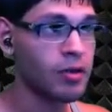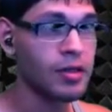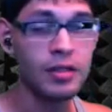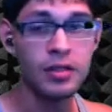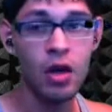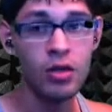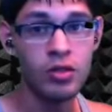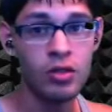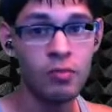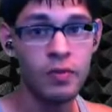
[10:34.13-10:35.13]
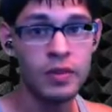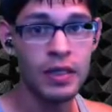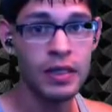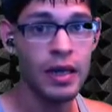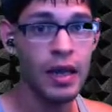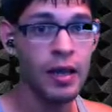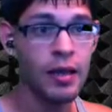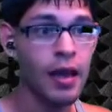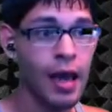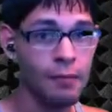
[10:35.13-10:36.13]
This is also in the
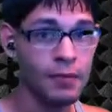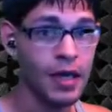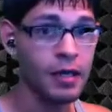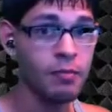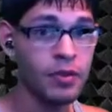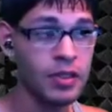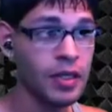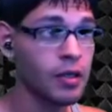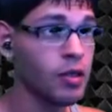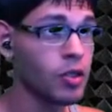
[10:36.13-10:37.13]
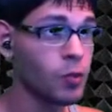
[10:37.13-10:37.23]
%appdata%,